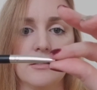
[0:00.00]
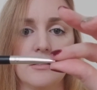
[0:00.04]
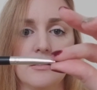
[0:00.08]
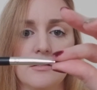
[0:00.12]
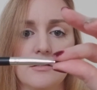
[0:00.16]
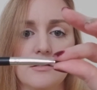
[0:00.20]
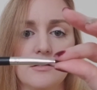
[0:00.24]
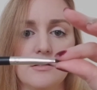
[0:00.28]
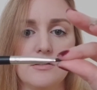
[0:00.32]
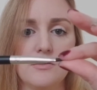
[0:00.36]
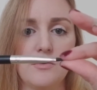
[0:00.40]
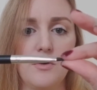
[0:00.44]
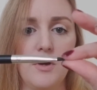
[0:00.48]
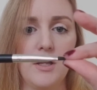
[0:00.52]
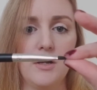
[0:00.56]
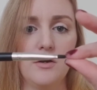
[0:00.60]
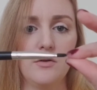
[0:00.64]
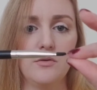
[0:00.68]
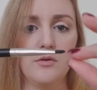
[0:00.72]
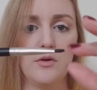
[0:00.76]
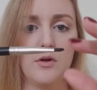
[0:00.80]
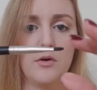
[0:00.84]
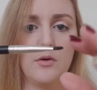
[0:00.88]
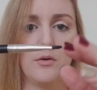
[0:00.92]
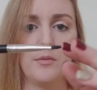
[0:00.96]
So I
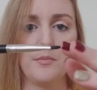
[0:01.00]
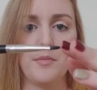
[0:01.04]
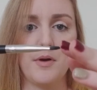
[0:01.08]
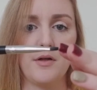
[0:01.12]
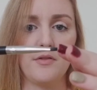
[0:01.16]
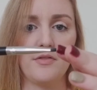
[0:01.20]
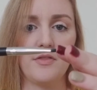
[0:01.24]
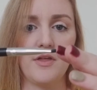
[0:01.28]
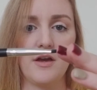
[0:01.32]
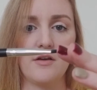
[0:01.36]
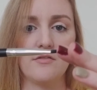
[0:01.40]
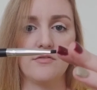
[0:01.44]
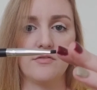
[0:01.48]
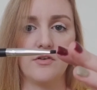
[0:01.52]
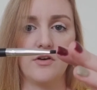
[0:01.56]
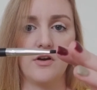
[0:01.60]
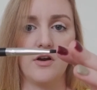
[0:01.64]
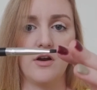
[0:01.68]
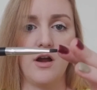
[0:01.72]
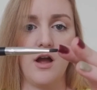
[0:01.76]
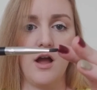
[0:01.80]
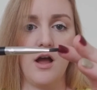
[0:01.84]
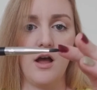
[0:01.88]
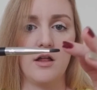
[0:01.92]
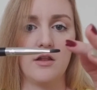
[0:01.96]
don't know about that
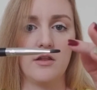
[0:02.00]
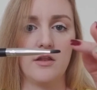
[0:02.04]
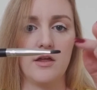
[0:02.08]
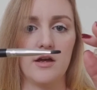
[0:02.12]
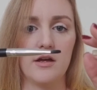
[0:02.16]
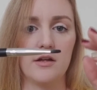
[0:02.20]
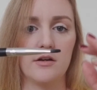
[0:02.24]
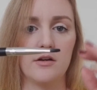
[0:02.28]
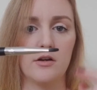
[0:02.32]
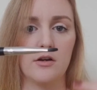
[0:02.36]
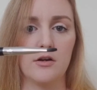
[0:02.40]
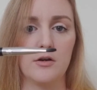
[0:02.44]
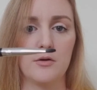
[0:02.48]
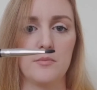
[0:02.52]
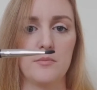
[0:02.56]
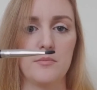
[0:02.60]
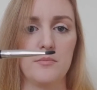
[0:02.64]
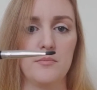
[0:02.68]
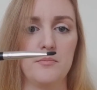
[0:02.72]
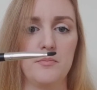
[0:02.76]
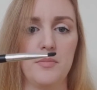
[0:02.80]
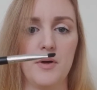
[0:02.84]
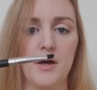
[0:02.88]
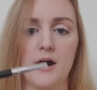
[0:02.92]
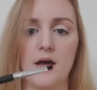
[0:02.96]
for eyeliner,
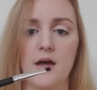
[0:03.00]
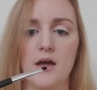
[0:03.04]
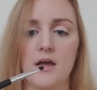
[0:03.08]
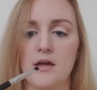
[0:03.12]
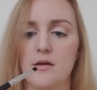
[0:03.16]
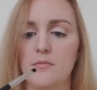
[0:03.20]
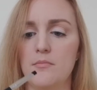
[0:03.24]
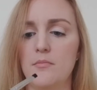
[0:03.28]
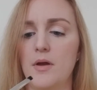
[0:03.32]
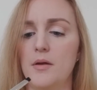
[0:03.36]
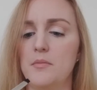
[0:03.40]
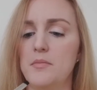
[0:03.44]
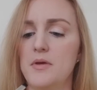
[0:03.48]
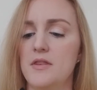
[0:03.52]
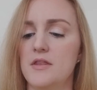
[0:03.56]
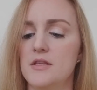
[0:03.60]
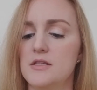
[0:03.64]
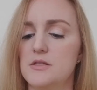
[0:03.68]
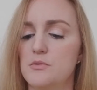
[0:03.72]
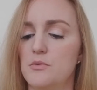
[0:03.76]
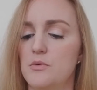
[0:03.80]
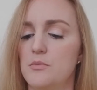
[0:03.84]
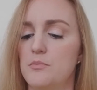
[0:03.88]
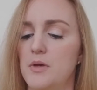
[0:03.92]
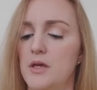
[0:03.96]
but maybe this
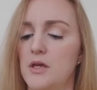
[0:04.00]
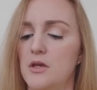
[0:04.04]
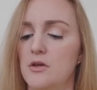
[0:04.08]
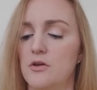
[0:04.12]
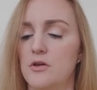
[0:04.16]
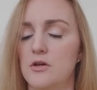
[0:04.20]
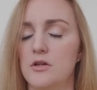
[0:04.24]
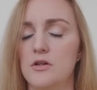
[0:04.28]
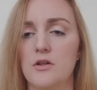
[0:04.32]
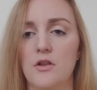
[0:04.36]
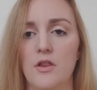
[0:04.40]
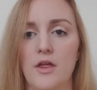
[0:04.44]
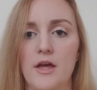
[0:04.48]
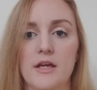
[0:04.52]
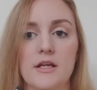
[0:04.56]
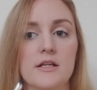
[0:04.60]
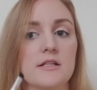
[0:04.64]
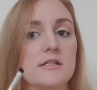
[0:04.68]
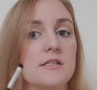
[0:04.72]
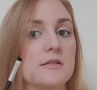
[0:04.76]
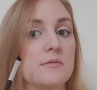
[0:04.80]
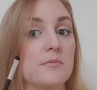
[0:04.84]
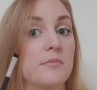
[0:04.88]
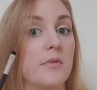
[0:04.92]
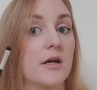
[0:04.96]
would be good to
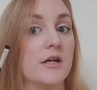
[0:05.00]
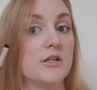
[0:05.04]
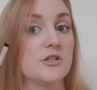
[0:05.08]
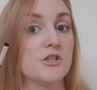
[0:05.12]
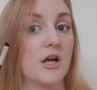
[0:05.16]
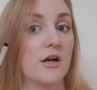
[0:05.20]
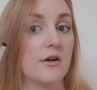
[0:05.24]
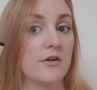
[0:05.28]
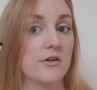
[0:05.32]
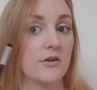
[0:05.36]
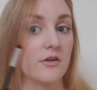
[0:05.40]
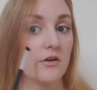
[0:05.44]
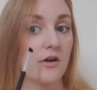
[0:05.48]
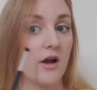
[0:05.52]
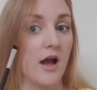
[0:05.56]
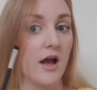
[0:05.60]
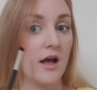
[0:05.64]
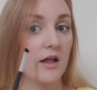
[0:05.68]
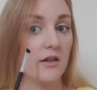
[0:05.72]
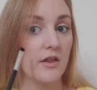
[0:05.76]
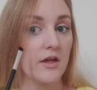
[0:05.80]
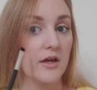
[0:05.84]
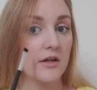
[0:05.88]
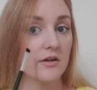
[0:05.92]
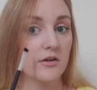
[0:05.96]
smudge out your
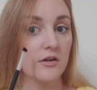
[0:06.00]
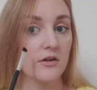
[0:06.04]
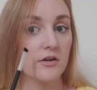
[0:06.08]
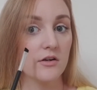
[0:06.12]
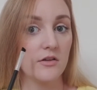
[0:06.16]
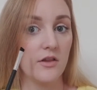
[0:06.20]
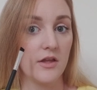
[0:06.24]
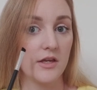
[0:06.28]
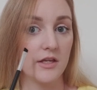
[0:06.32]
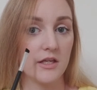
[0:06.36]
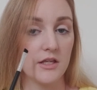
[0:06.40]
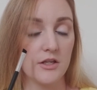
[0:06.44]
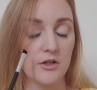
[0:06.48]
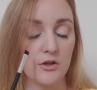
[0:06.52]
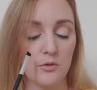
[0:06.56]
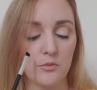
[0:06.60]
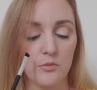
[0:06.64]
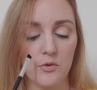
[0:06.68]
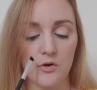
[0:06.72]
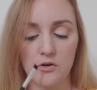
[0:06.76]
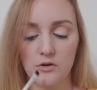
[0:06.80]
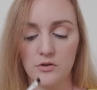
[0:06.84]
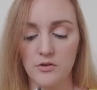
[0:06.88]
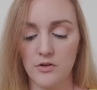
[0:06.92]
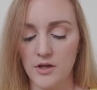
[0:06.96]
eyeliner in your
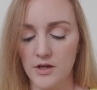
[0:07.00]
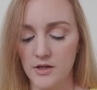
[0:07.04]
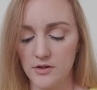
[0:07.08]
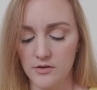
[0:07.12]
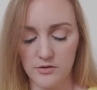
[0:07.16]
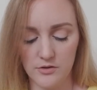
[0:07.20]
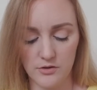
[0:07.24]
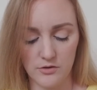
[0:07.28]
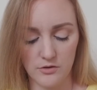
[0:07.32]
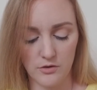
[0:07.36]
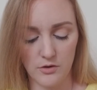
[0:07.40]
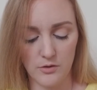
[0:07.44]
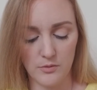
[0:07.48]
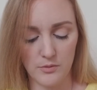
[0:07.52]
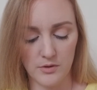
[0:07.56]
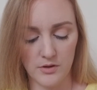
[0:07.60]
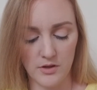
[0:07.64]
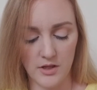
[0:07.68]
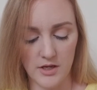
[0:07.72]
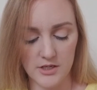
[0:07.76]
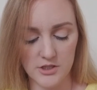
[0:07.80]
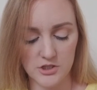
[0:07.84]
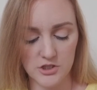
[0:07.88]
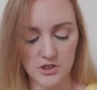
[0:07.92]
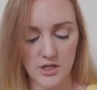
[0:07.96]
waterline on your lower
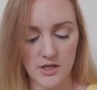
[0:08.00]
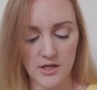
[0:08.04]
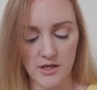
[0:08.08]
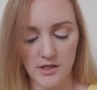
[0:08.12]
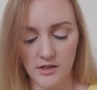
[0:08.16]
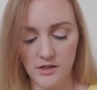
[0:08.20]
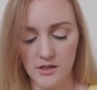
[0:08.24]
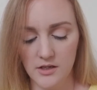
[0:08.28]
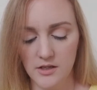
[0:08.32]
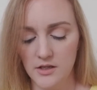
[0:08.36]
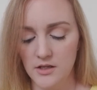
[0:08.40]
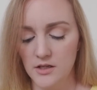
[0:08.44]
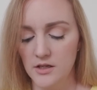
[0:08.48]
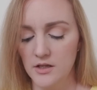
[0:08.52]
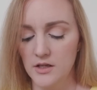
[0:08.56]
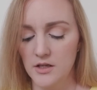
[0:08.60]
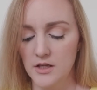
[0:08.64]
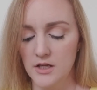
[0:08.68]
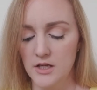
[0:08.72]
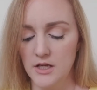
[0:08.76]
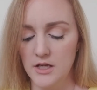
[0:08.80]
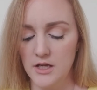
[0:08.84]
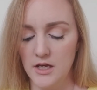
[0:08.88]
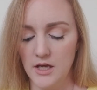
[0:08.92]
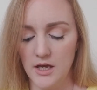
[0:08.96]
lash line.
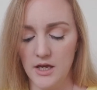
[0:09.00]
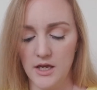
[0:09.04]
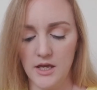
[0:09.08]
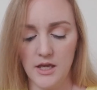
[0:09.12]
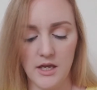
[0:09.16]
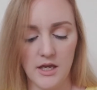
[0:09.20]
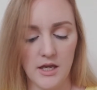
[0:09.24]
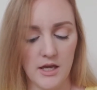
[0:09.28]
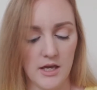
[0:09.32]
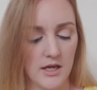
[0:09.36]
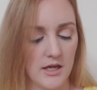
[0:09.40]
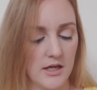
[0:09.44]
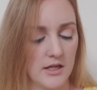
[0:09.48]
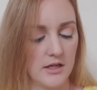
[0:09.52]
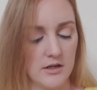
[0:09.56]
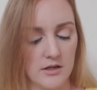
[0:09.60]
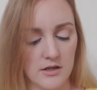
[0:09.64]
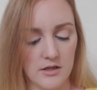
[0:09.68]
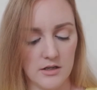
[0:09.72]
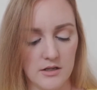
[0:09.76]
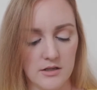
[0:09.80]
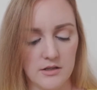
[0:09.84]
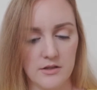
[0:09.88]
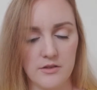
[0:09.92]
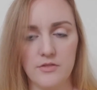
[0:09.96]

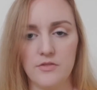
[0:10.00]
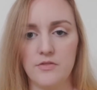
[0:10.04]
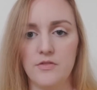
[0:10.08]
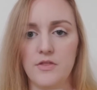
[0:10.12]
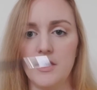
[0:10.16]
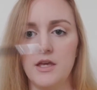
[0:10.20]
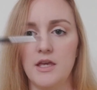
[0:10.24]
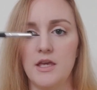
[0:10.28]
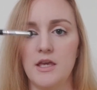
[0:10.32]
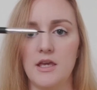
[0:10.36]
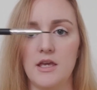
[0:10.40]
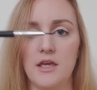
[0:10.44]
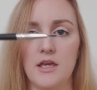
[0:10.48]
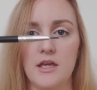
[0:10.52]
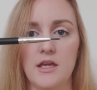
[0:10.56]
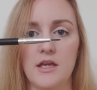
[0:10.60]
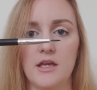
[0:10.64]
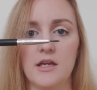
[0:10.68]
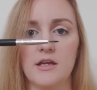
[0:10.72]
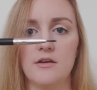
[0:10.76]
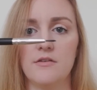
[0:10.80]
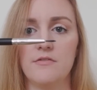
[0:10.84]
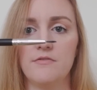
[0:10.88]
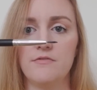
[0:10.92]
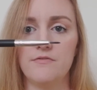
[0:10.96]
And
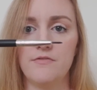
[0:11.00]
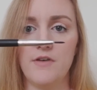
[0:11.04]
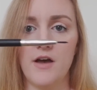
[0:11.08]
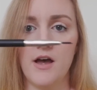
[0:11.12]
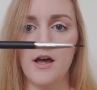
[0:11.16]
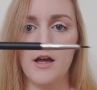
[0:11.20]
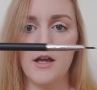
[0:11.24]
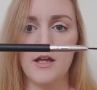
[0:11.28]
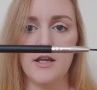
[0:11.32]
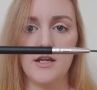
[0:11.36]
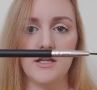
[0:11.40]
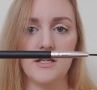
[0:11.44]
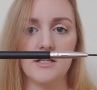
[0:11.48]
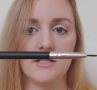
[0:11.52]
the fine